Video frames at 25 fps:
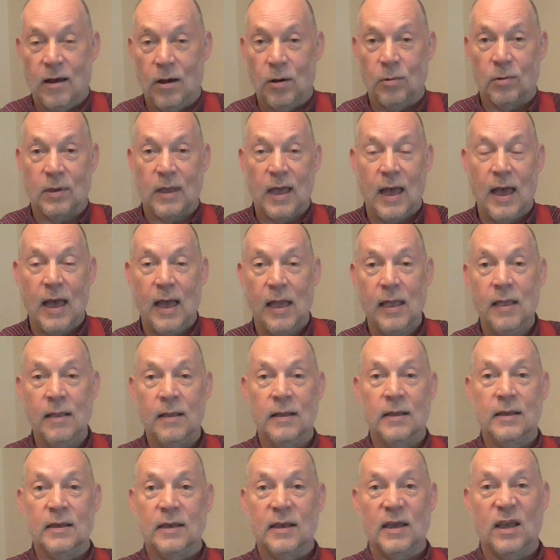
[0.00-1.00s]
Okay,
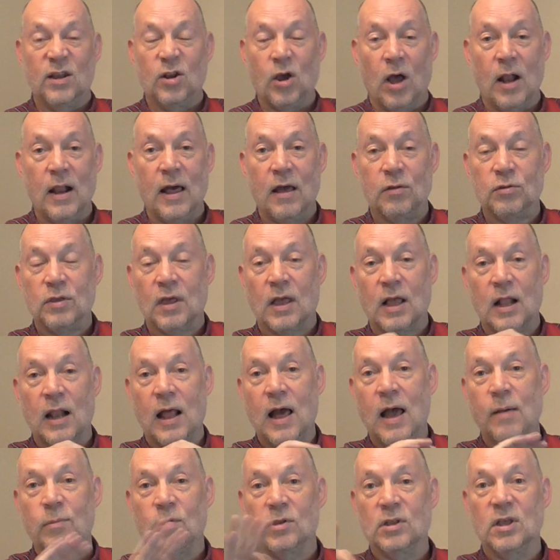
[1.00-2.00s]
you're not allowed to
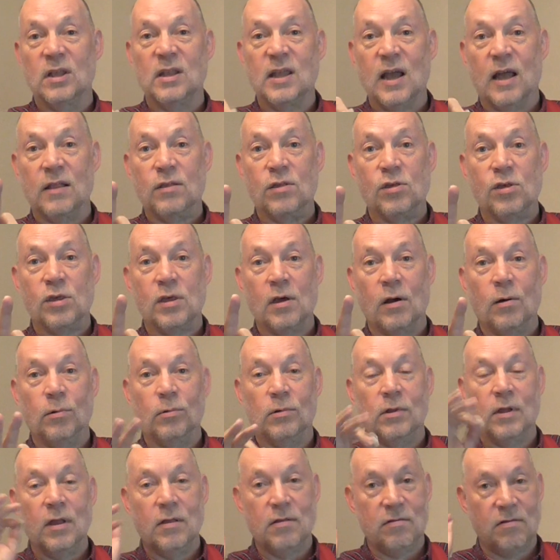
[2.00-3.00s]
climb on your dad's
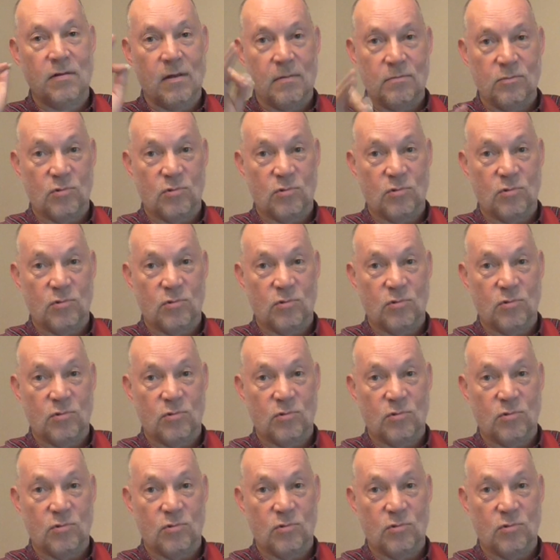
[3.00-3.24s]
shoulders.